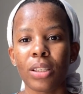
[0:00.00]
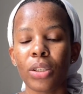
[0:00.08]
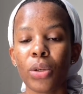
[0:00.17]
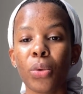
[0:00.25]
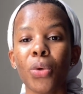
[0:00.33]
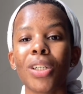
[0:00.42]

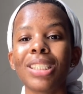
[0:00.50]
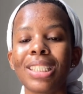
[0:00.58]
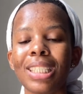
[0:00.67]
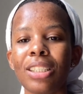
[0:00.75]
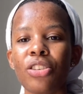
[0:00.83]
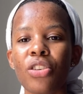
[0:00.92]
you will
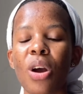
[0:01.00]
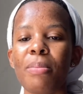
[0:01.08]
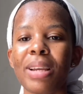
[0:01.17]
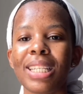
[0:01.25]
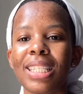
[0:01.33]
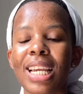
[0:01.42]
need
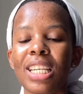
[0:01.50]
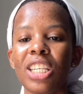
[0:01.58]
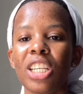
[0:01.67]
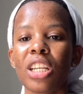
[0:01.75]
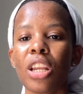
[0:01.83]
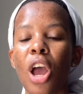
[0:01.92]

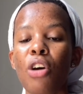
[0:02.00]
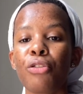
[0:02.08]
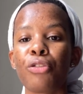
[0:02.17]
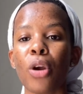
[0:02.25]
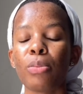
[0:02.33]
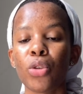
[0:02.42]
recommendation
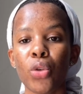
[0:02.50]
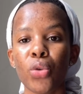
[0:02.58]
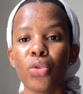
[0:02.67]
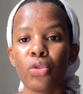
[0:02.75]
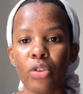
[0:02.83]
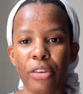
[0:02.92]
from two
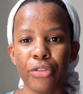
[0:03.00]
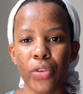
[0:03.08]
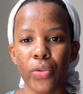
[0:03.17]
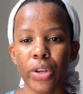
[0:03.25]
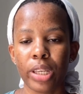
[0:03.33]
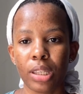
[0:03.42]

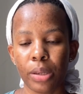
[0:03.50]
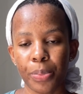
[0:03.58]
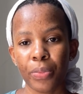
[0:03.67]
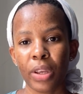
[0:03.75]
referees.